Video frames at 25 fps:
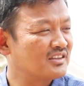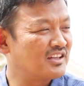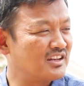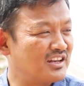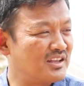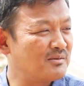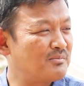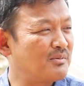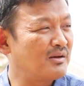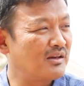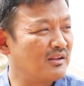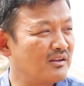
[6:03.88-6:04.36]
In
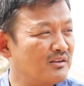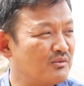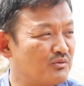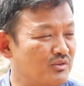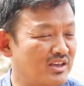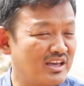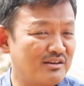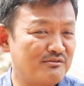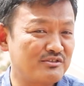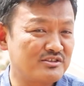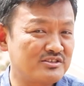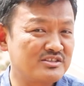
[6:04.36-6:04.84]
Nepal,
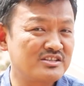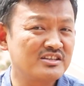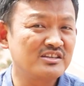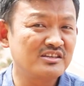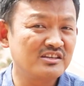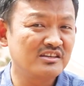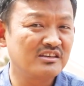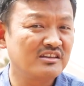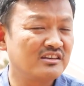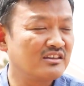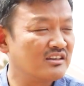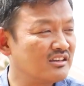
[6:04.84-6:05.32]
we have a
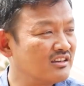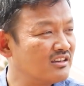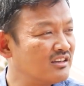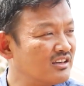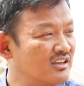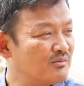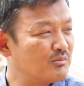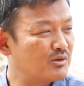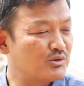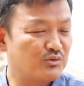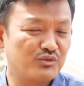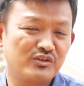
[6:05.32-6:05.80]
tea,
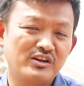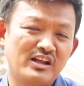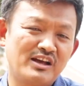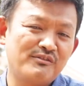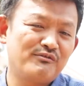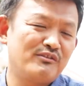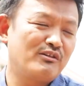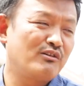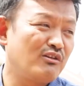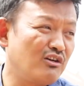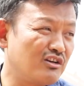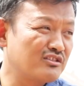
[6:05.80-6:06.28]
but we don't
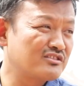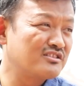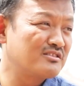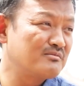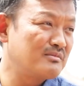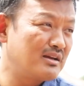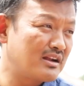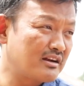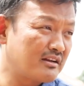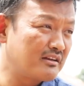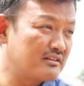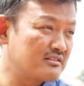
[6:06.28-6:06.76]
have our auction
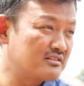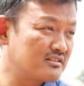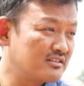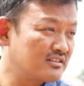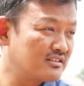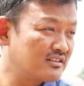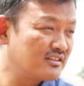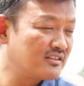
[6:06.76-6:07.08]
market.